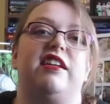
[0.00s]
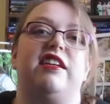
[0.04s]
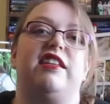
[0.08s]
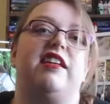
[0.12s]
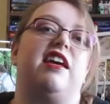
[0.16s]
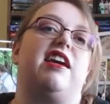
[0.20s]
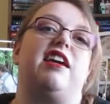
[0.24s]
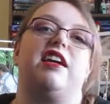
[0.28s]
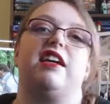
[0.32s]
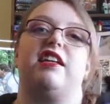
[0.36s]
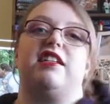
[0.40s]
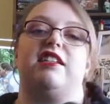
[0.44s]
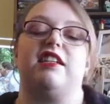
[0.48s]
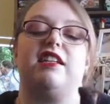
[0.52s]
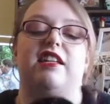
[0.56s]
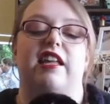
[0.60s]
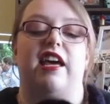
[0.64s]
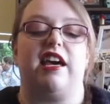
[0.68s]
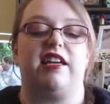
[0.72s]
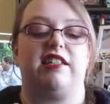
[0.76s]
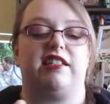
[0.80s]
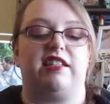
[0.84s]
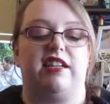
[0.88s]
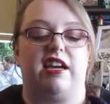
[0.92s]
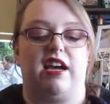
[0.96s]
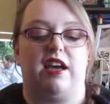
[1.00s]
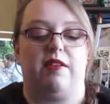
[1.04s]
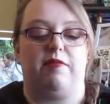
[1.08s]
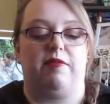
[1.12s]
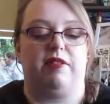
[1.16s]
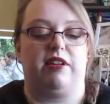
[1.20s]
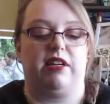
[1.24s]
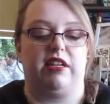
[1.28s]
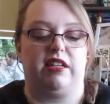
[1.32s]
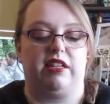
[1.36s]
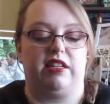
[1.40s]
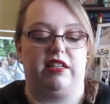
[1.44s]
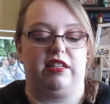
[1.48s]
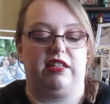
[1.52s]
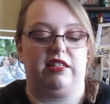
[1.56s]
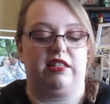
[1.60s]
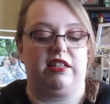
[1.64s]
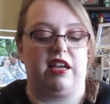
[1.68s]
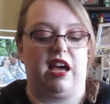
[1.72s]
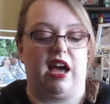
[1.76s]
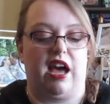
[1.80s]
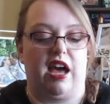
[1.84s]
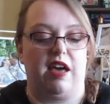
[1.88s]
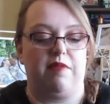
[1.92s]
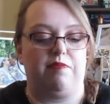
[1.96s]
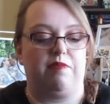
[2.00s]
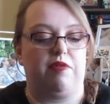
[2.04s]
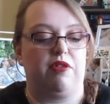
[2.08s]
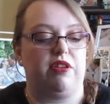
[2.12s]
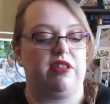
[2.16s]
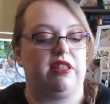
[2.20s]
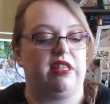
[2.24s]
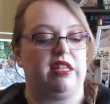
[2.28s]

like it did last time because I put